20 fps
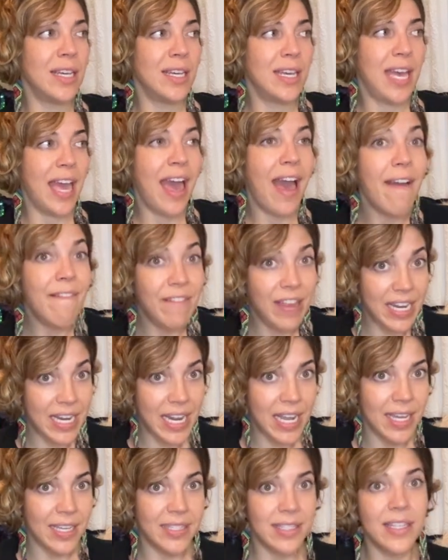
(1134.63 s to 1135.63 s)

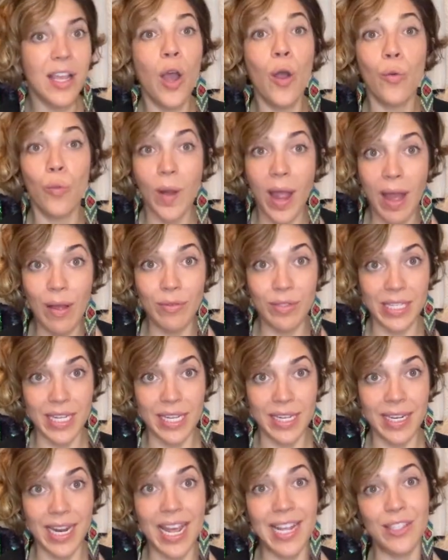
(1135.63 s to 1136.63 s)
heaviness around
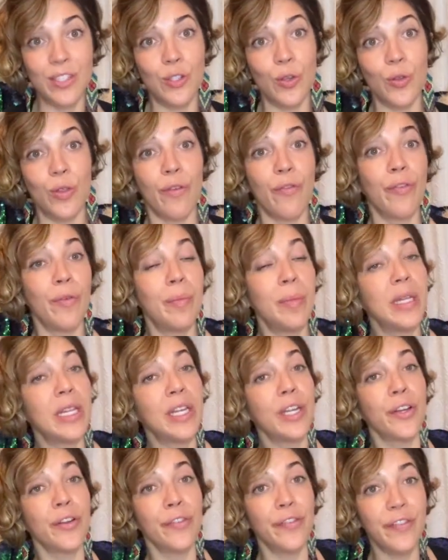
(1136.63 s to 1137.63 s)
it. And so the
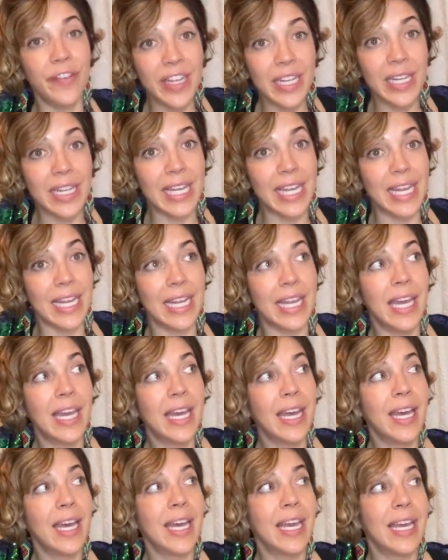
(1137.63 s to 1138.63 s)
familiar feeling
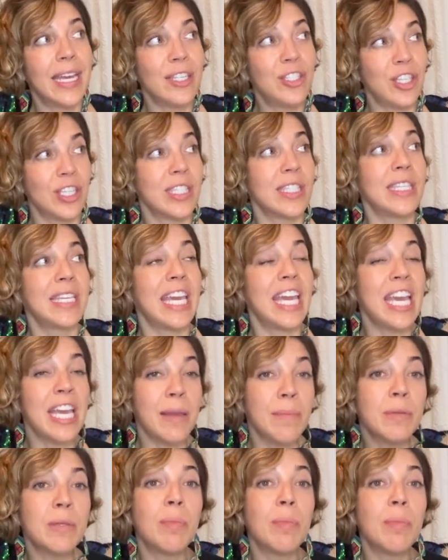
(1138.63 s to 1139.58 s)
just keeps